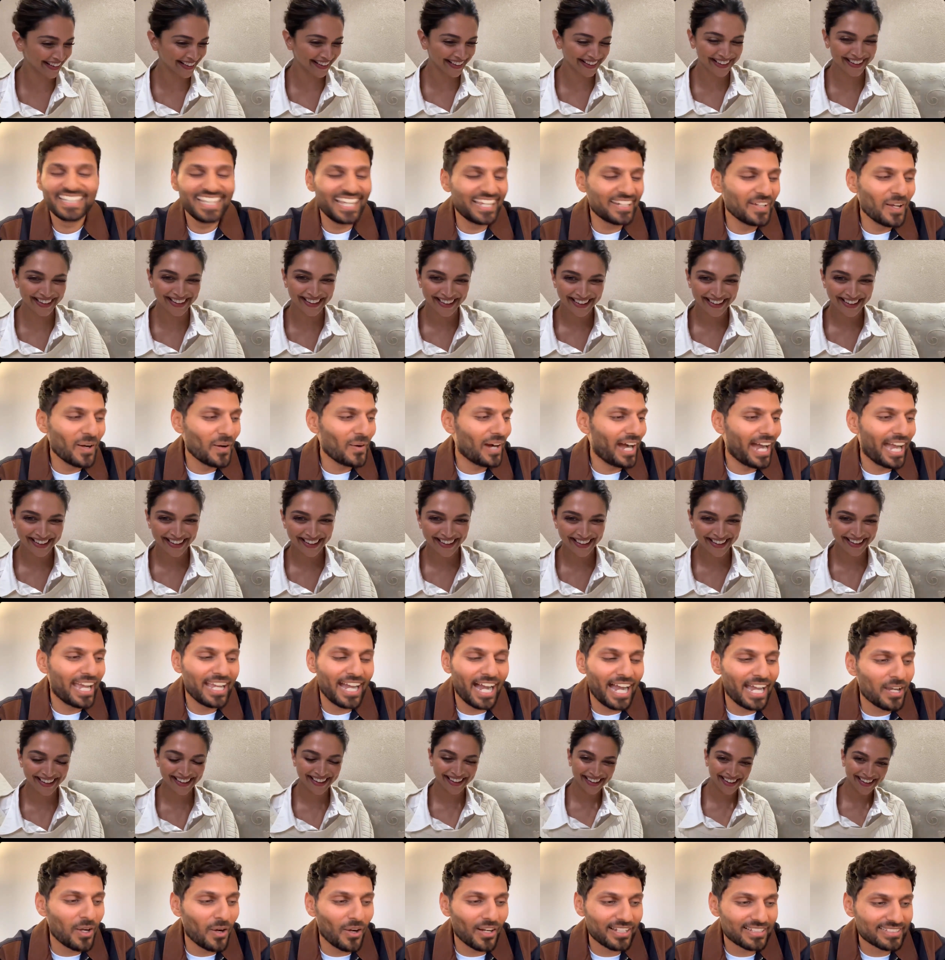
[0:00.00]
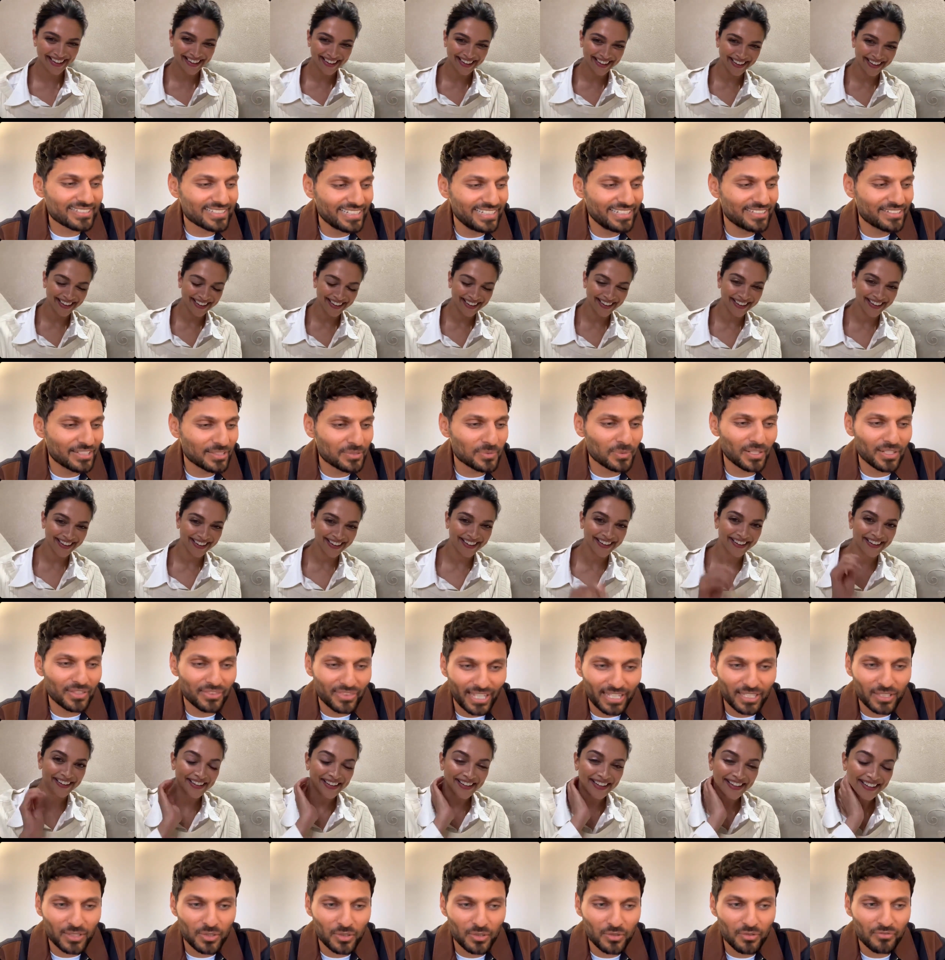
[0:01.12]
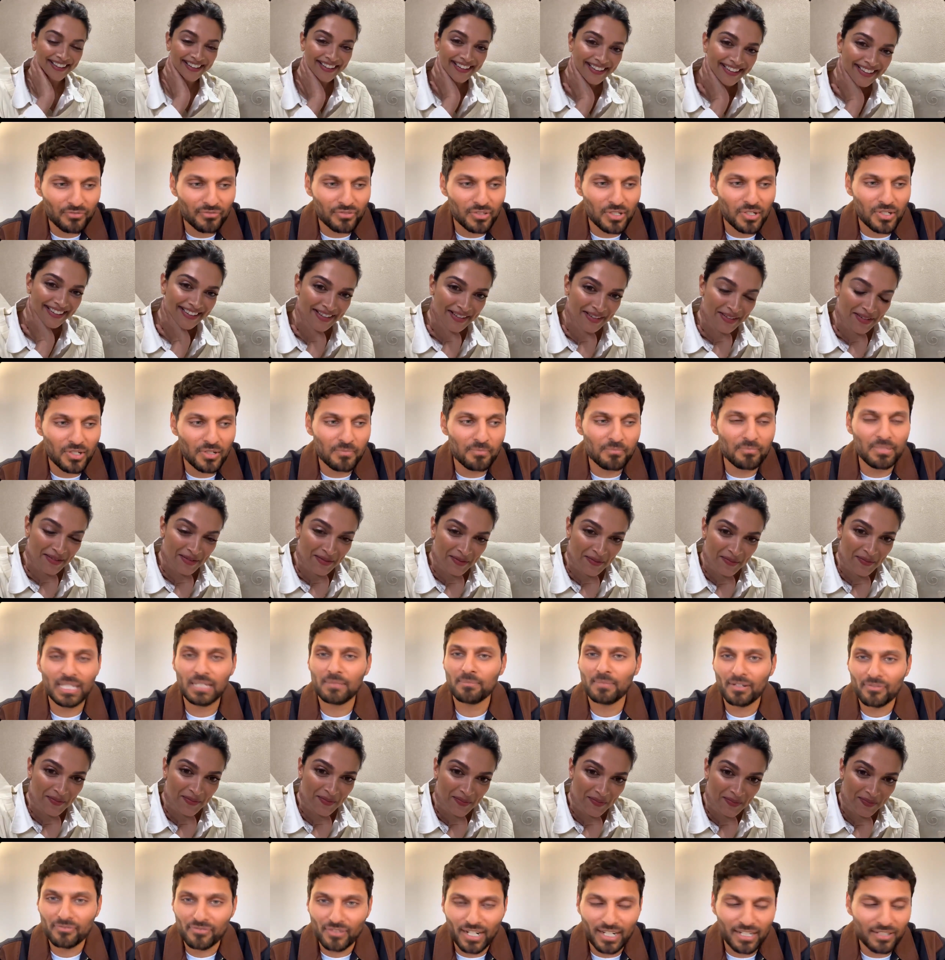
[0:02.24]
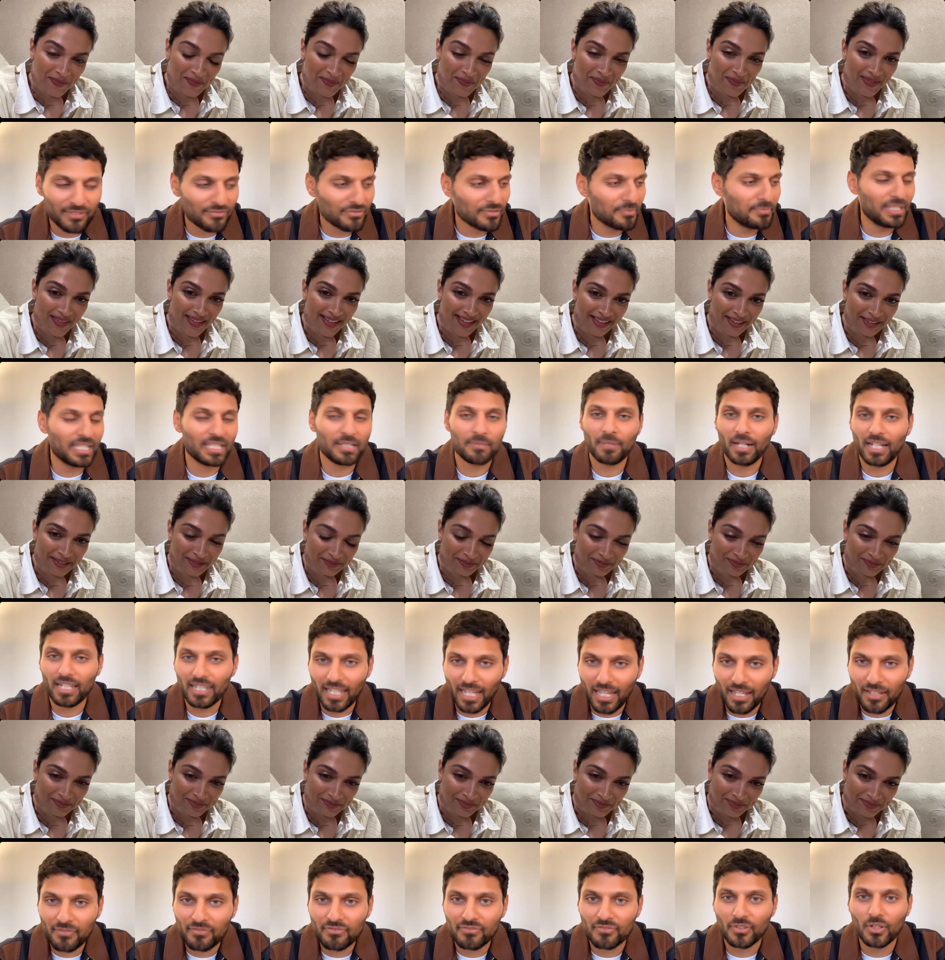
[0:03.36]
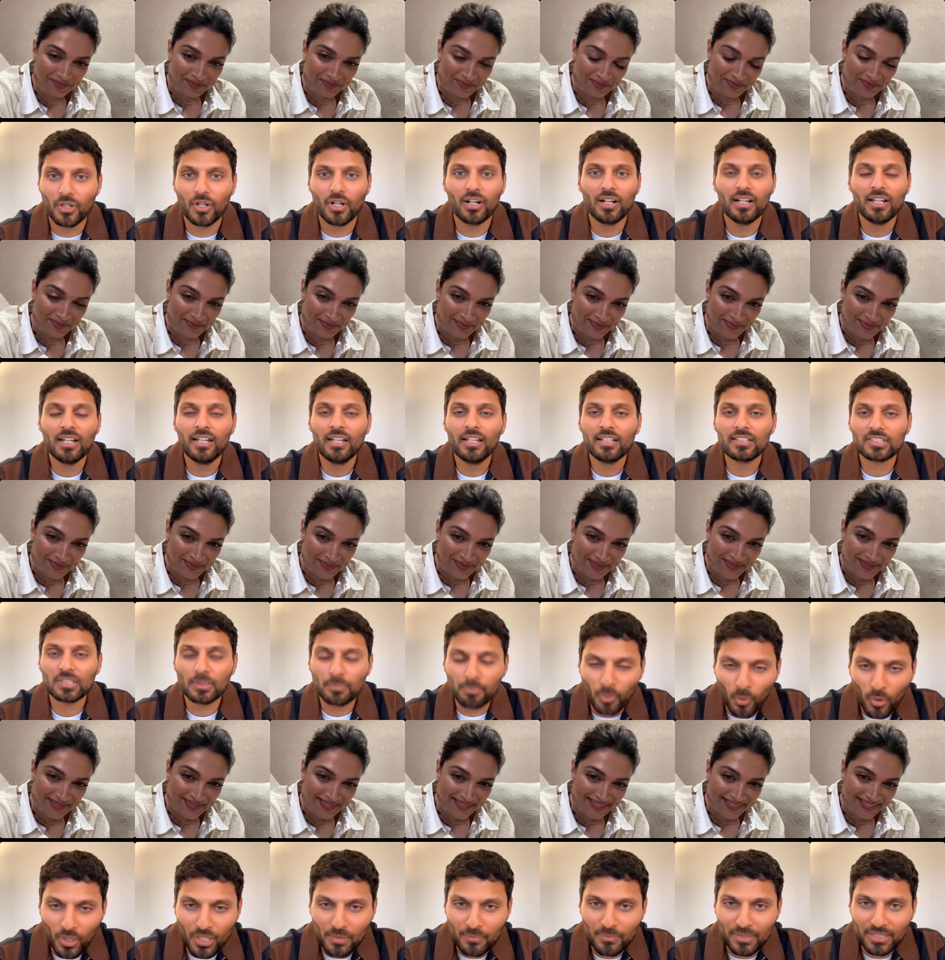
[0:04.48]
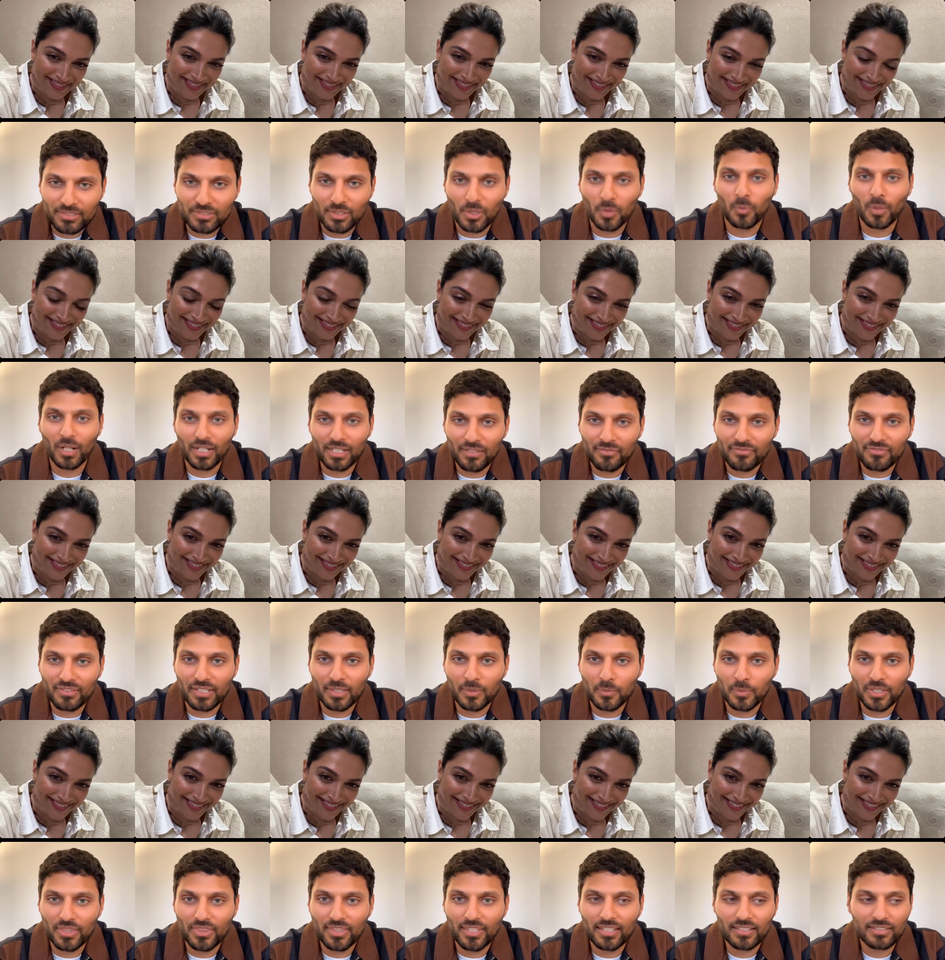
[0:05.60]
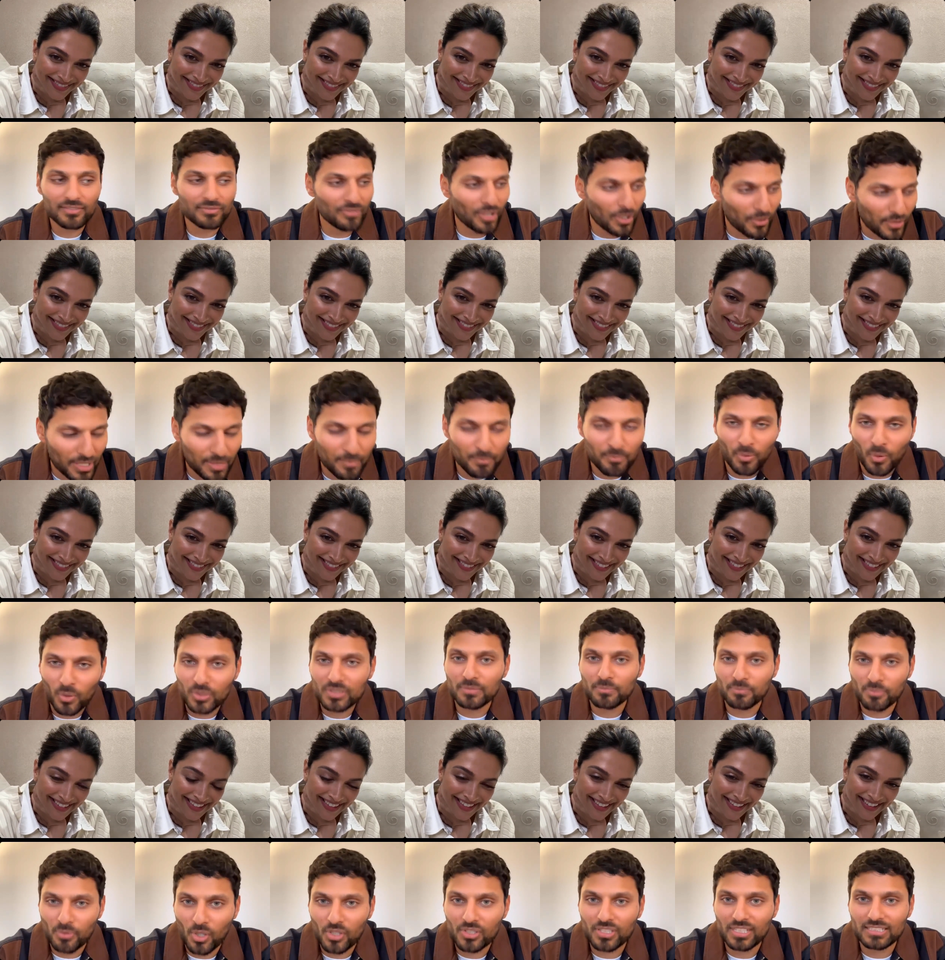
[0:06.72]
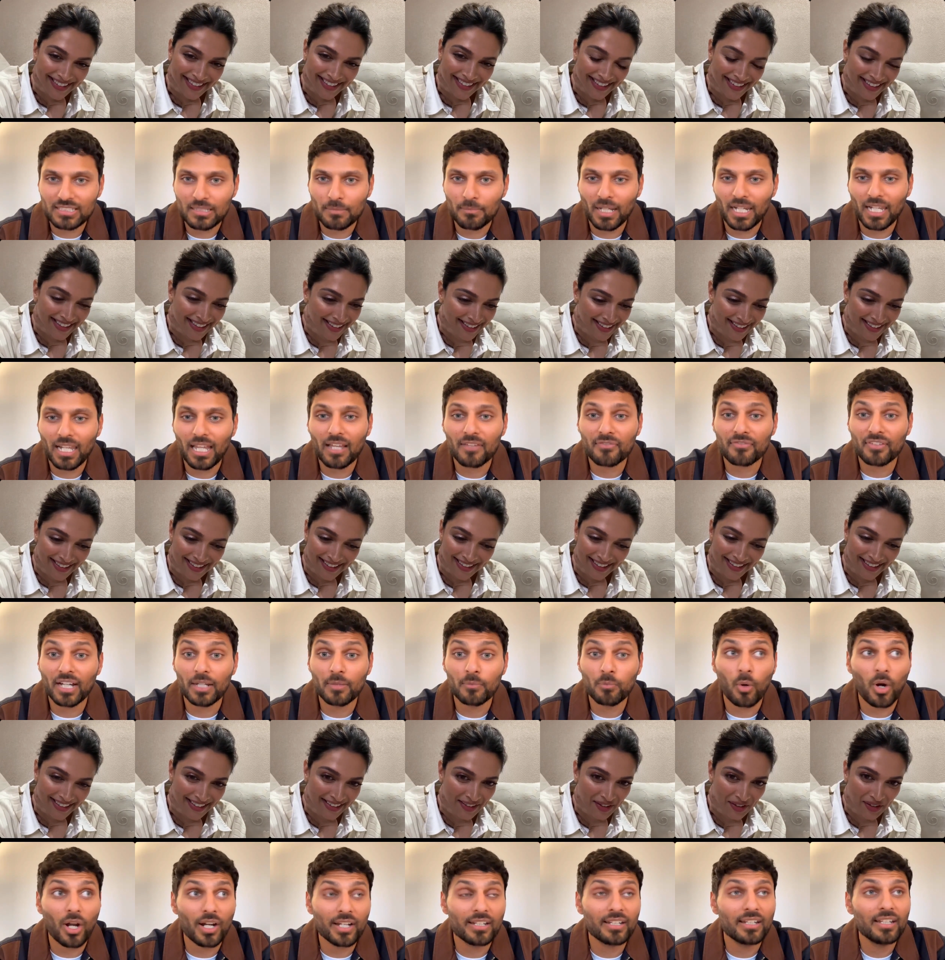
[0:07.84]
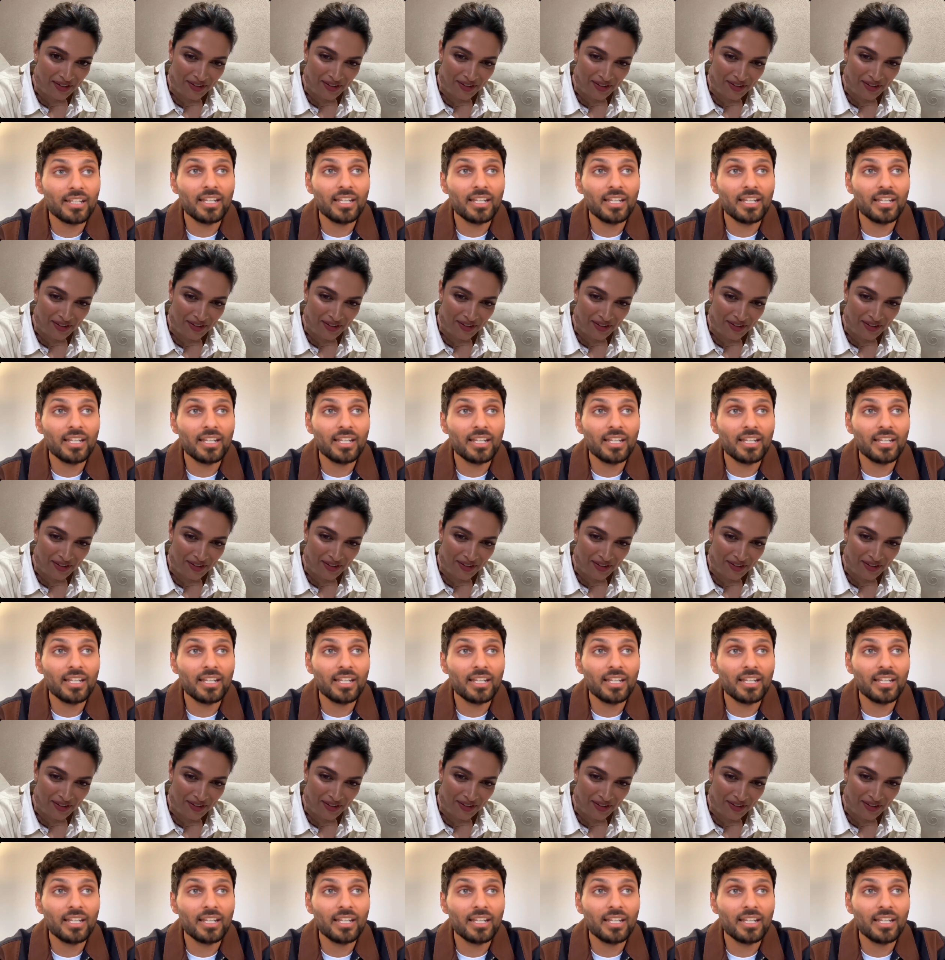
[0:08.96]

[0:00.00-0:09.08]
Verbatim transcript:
Speaker 1: yeah, no, I, I honestly just want to thank you for being my friend, for being in my life, for supporting me so wonderfully with this very important project in my mm-hmm. life. I want,